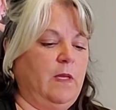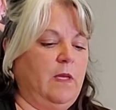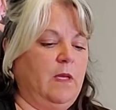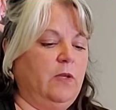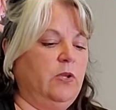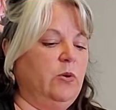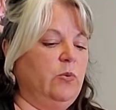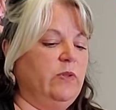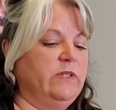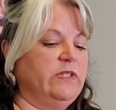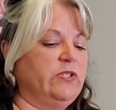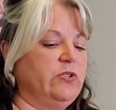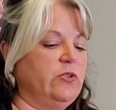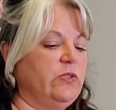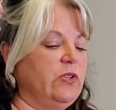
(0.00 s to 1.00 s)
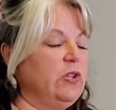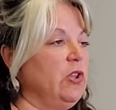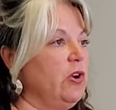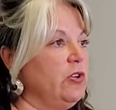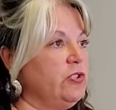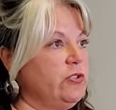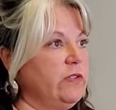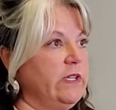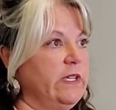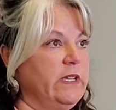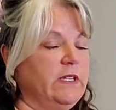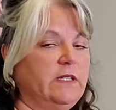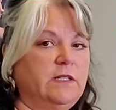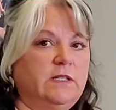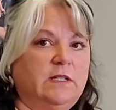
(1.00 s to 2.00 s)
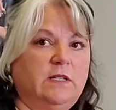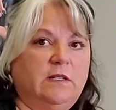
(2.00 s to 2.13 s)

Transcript: You will insert the larger end